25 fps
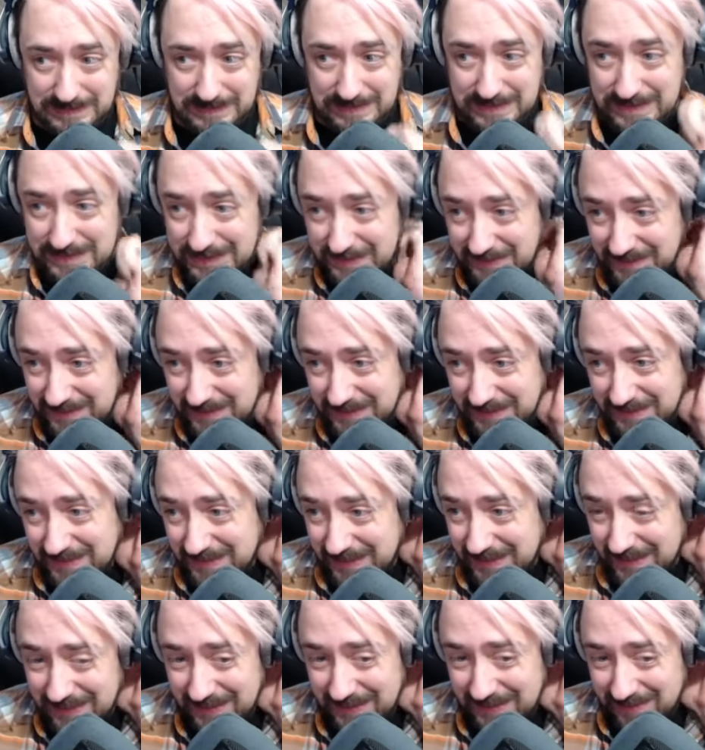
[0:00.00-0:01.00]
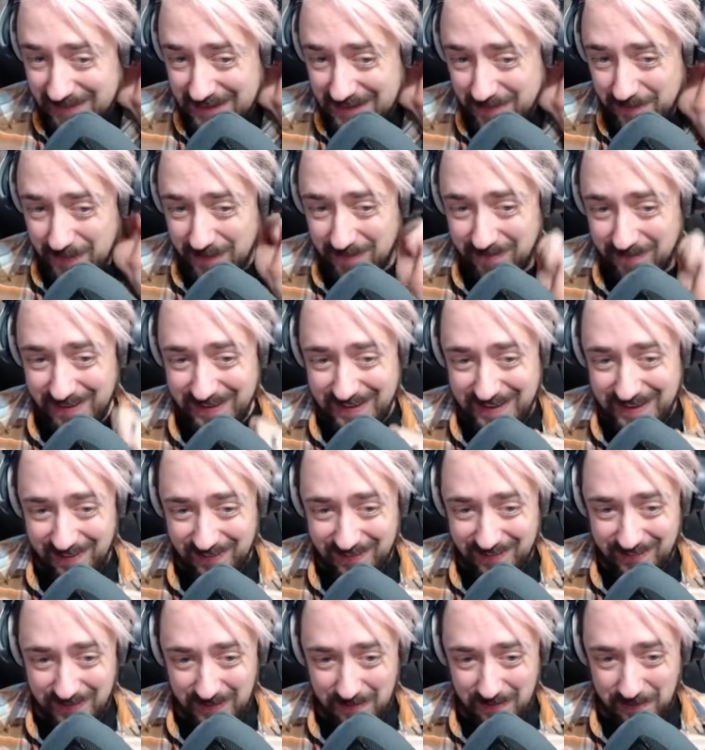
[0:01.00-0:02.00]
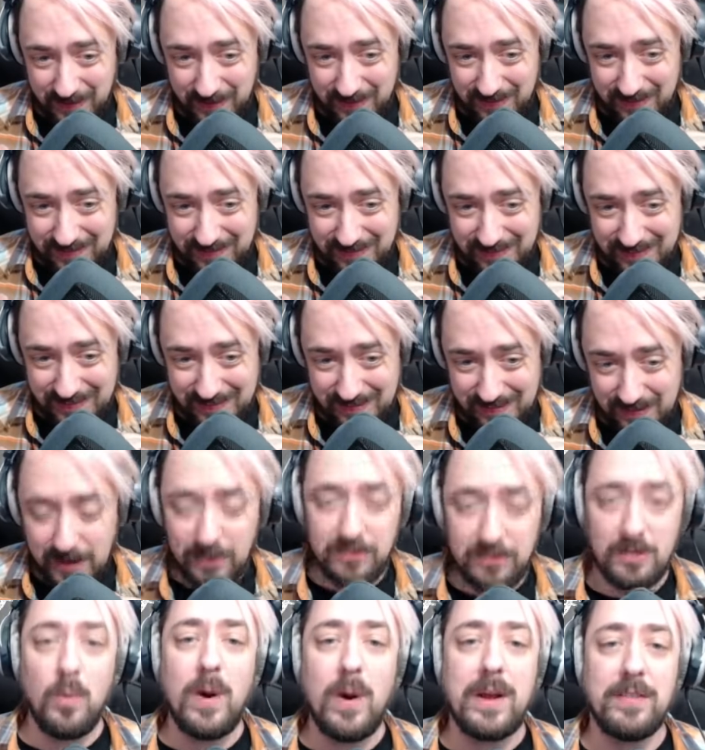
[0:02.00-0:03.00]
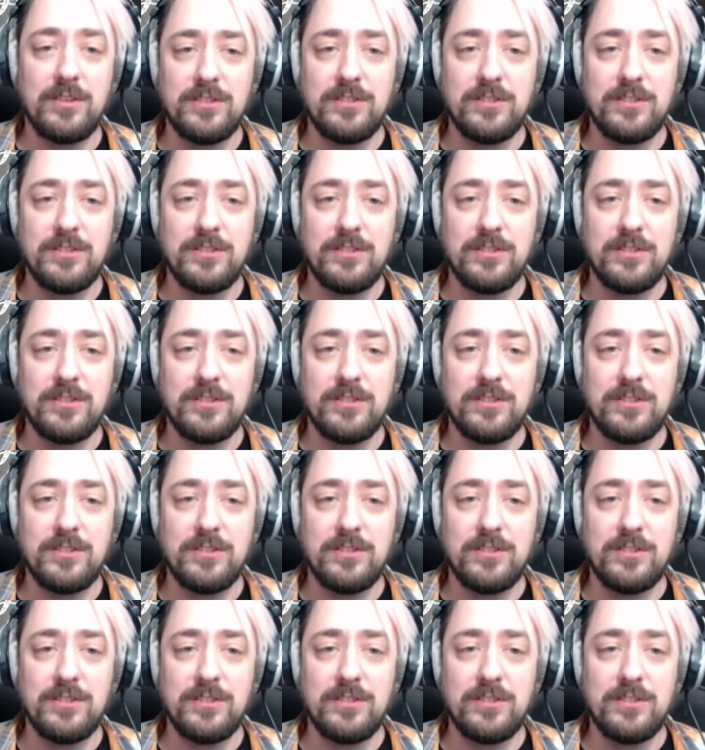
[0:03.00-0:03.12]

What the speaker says: It's kind of creepy right now because I'm like, wait, there's